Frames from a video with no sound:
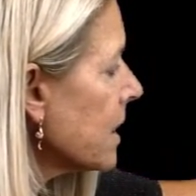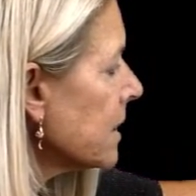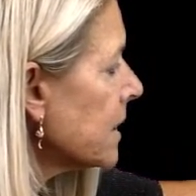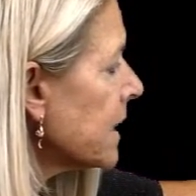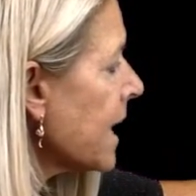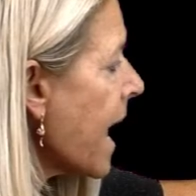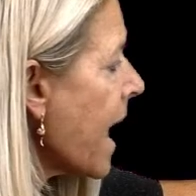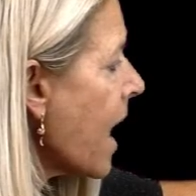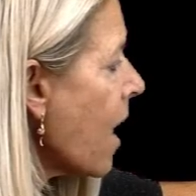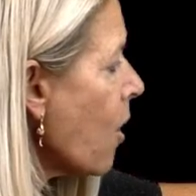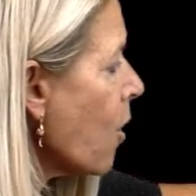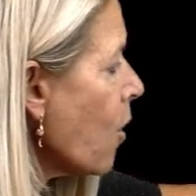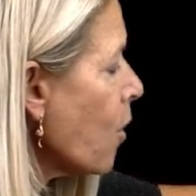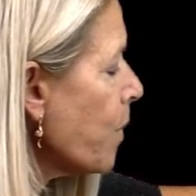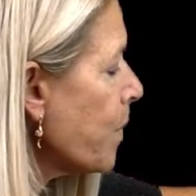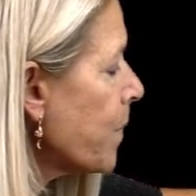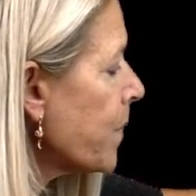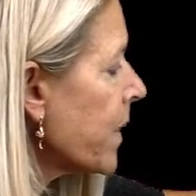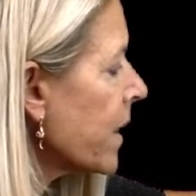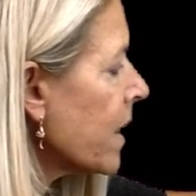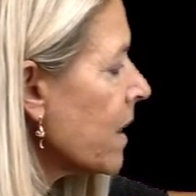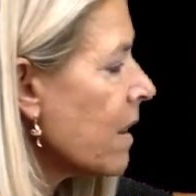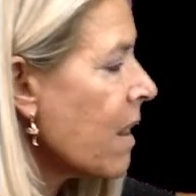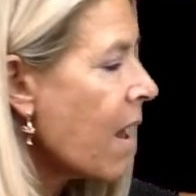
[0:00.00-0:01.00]
to help
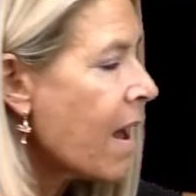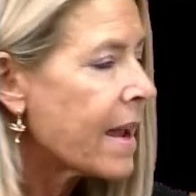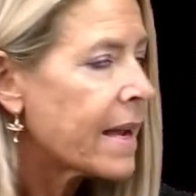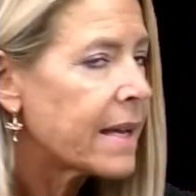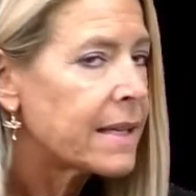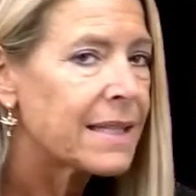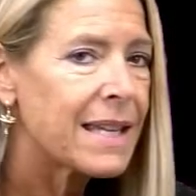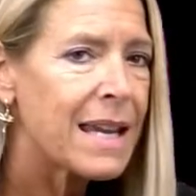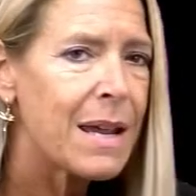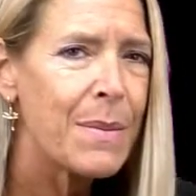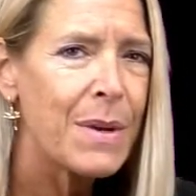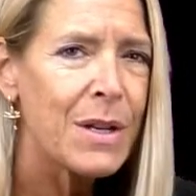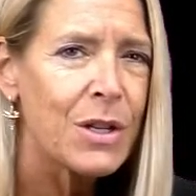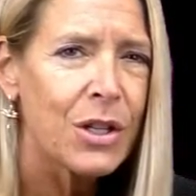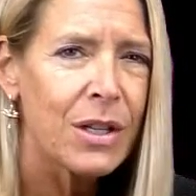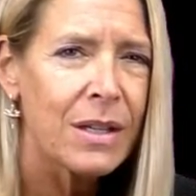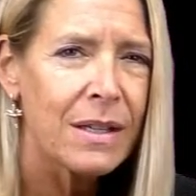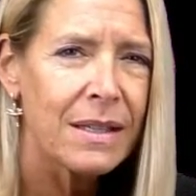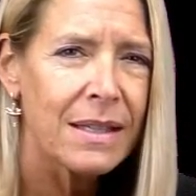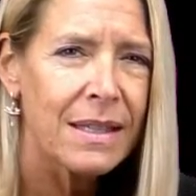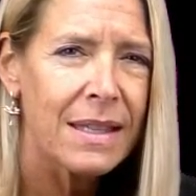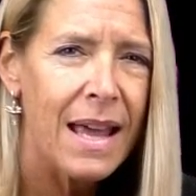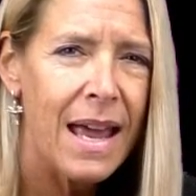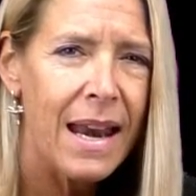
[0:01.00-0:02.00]
the clients,
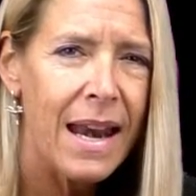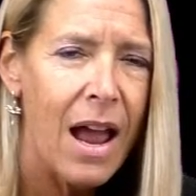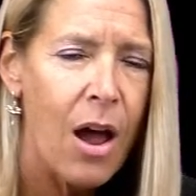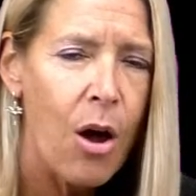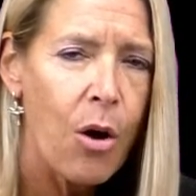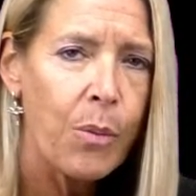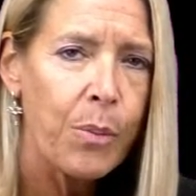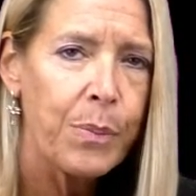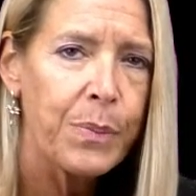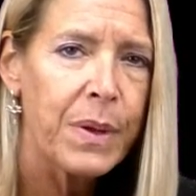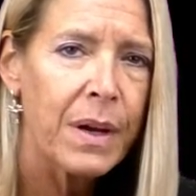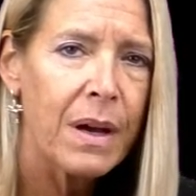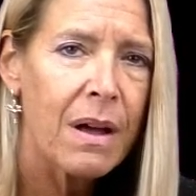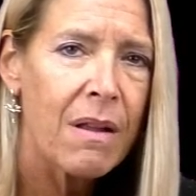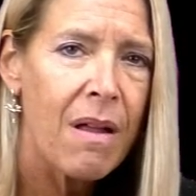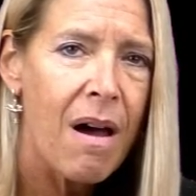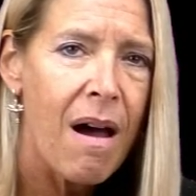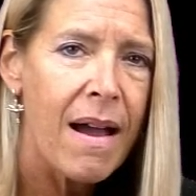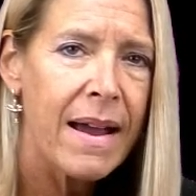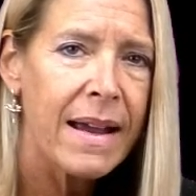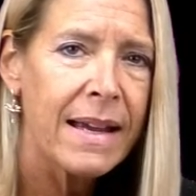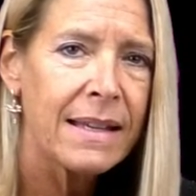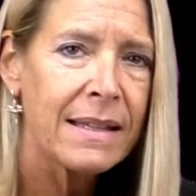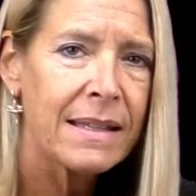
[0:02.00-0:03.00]
images that help the
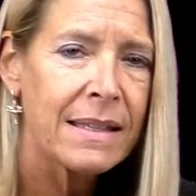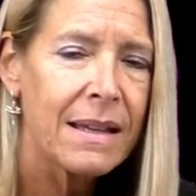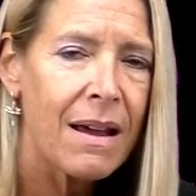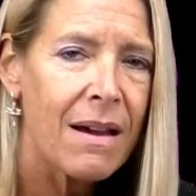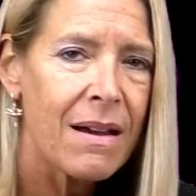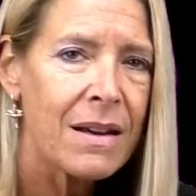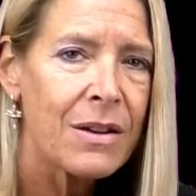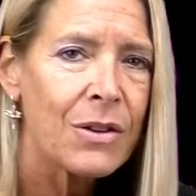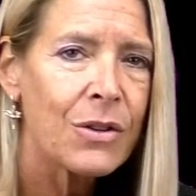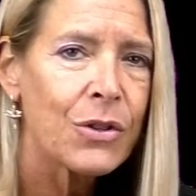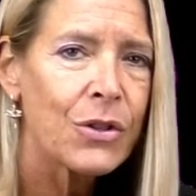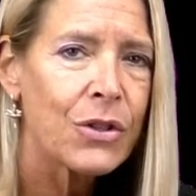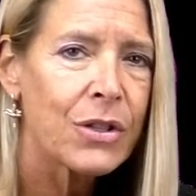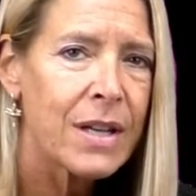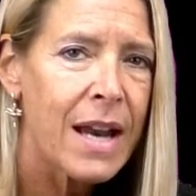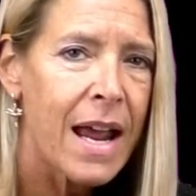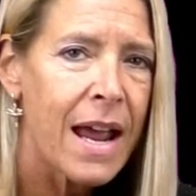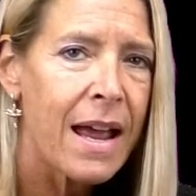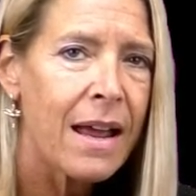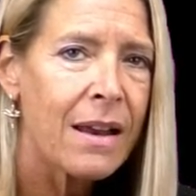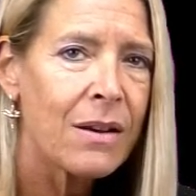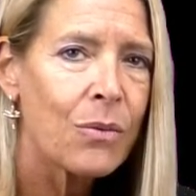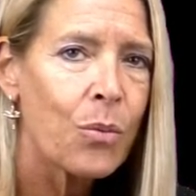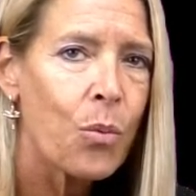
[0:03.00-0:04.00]
clients
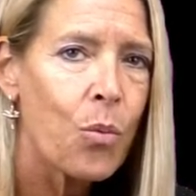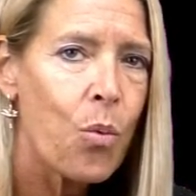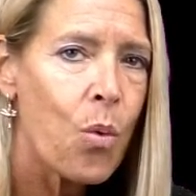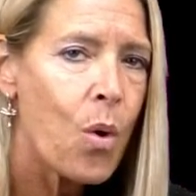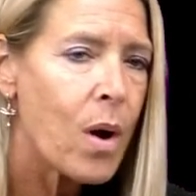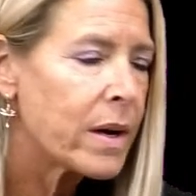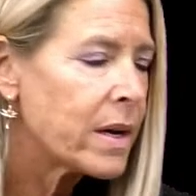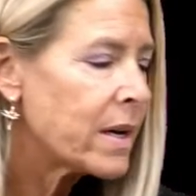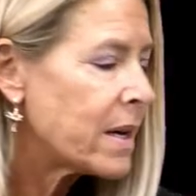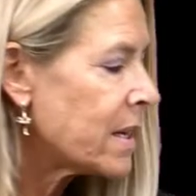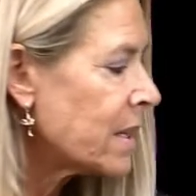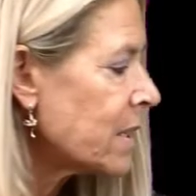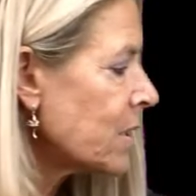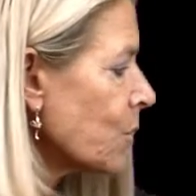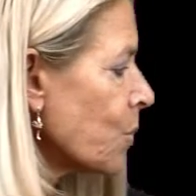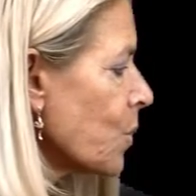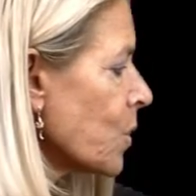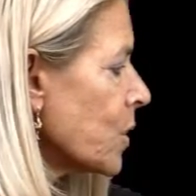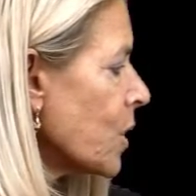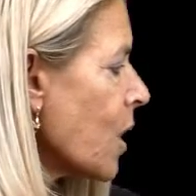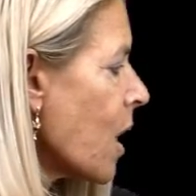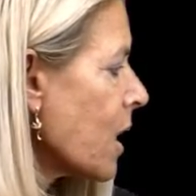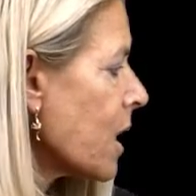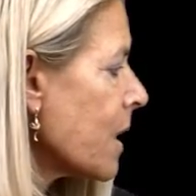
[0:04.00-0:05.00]
understand what it is we're
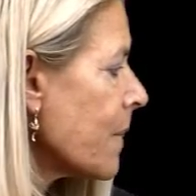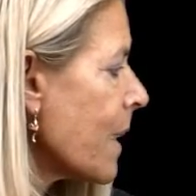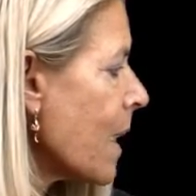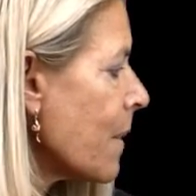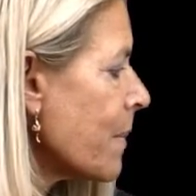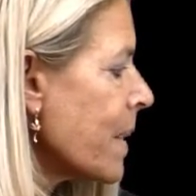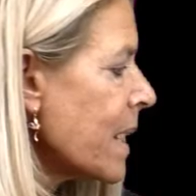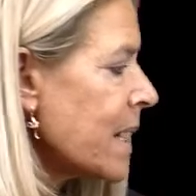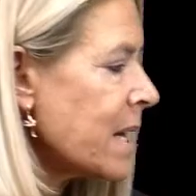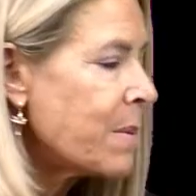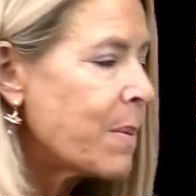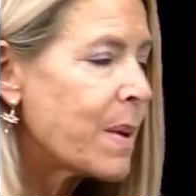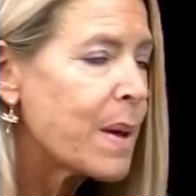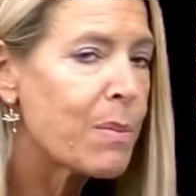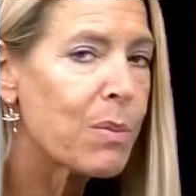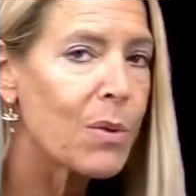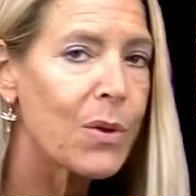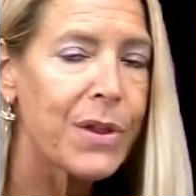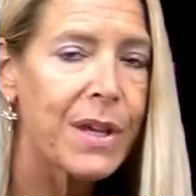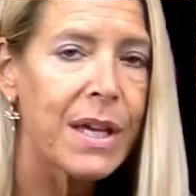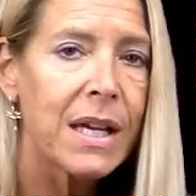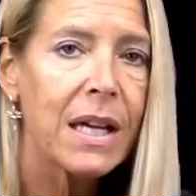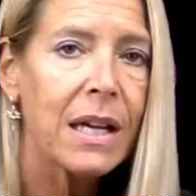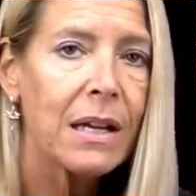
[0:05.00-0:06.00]
talking about. Many people
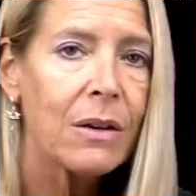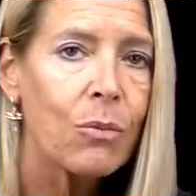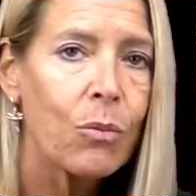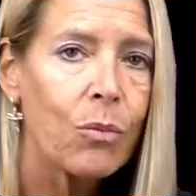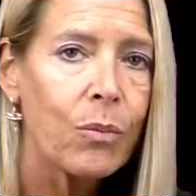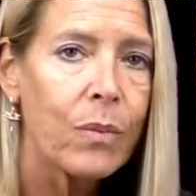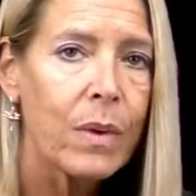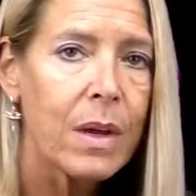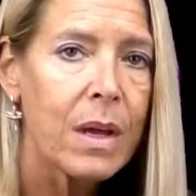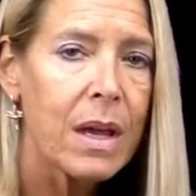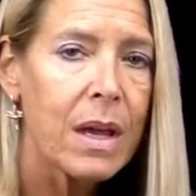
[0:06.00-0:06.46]
think in